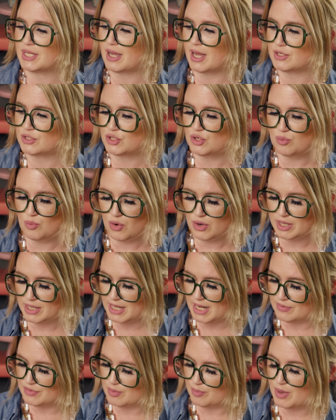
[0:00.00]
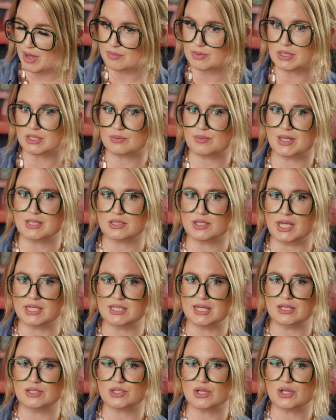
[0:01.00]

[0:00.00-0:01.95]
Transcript: I got two more today of the pumpkin spice latte.